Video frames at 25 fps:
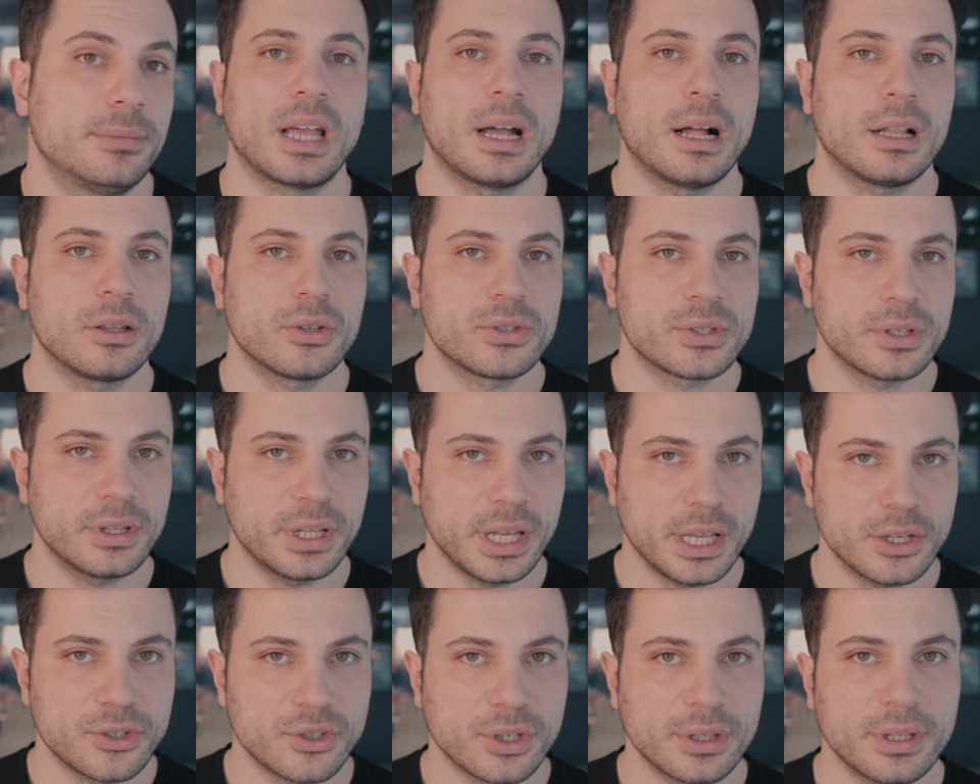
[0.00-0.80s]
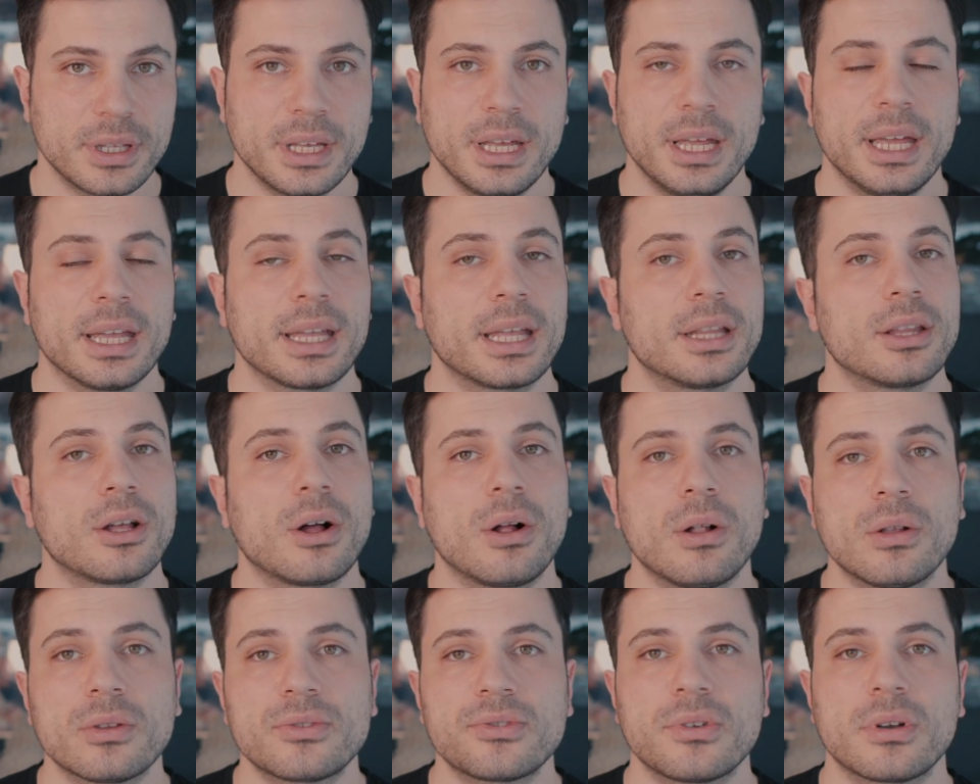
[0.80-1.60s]
Hallucination can
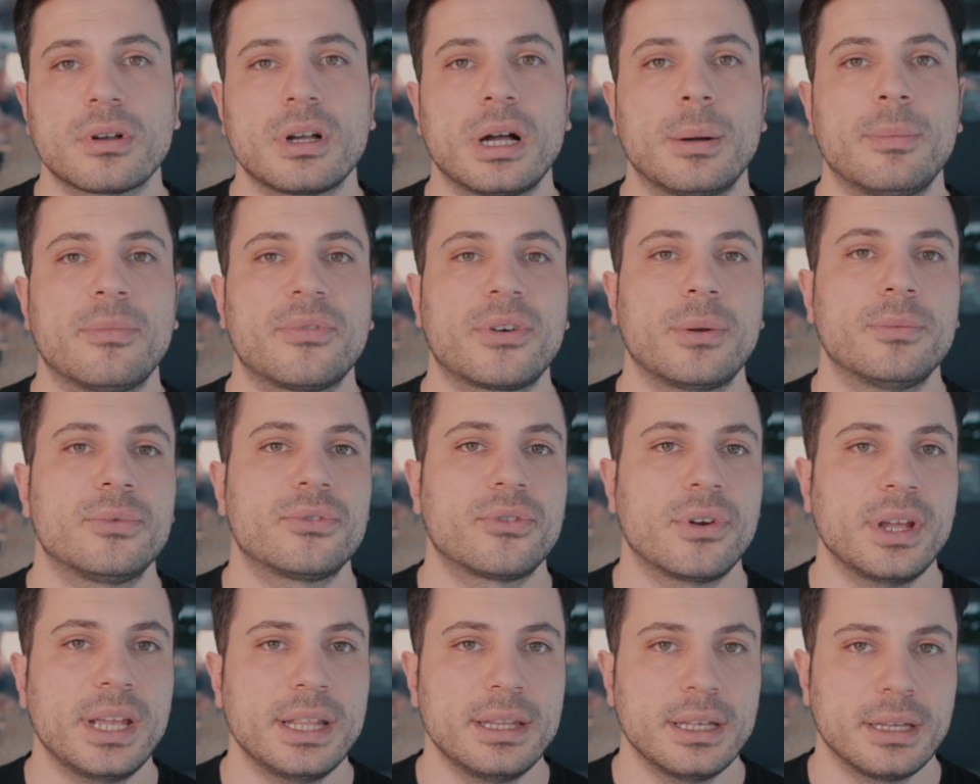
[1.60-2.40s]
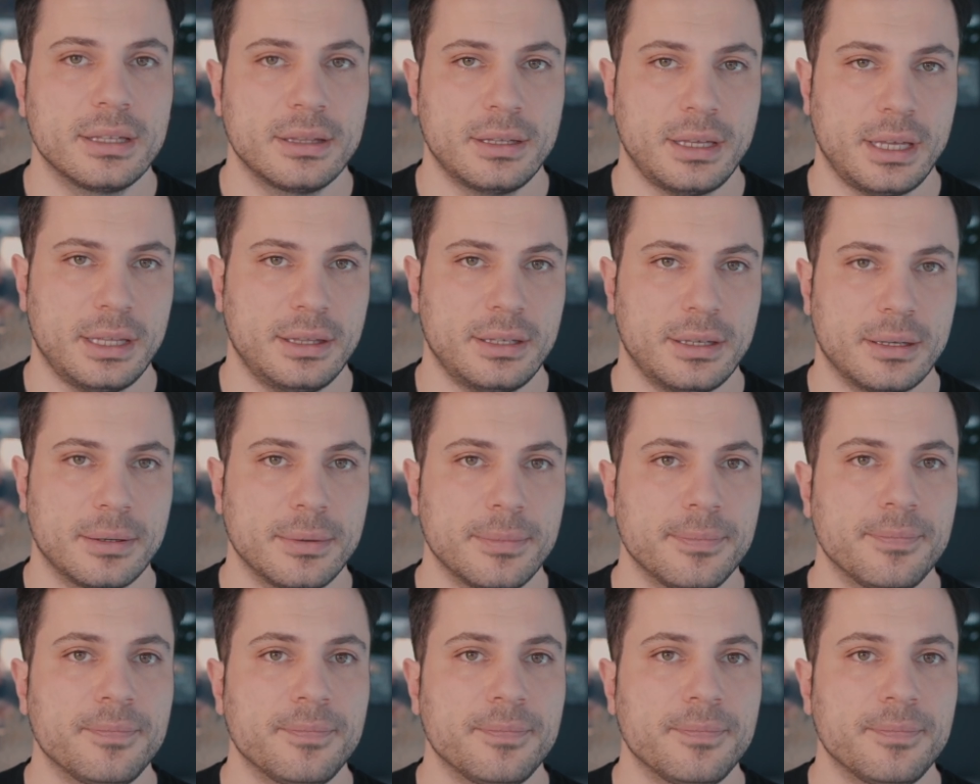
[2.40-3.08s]
also come from training data.